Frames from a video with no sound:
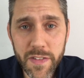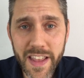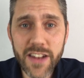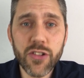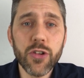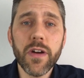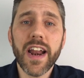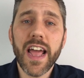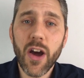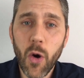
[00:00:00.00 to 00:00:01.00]
when they do,
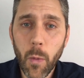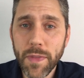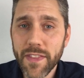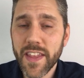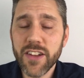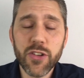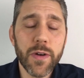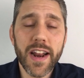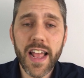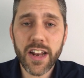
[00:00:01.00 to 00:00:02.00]
and I hope that they
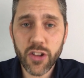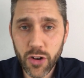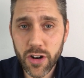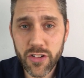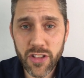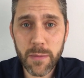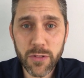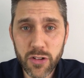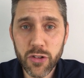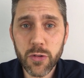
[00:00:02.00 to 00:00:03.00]
do, and I encourage them
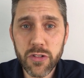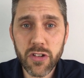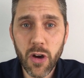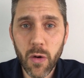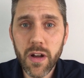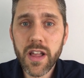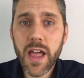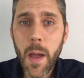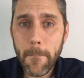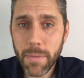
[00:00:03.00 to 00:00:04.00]
to do so.
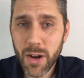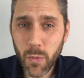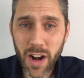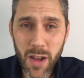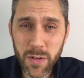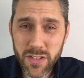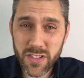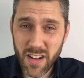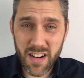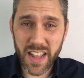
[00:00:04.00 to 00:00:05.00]
But when I was
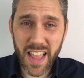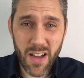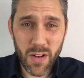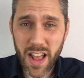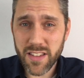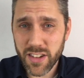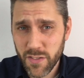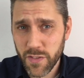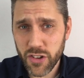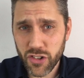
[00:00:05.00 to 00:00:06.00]
starting out as an
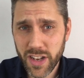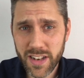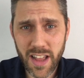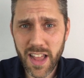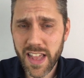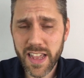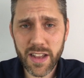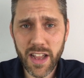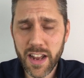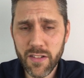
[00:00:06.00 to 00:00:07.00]
officiant,
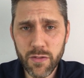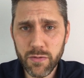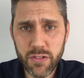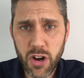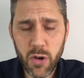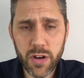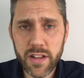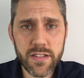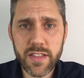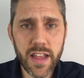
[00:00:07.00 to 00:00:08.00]
I kind of
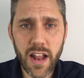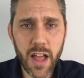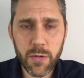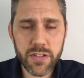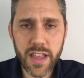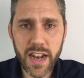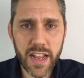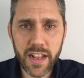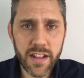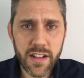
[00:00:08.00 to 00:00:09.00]
noticed that I was
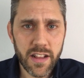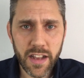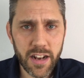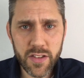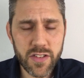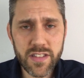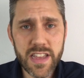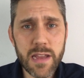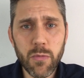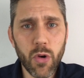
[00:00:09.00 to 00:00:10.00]
getting kind of
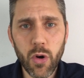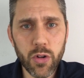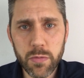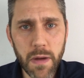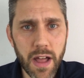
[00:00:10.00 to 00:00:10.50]
steamrolled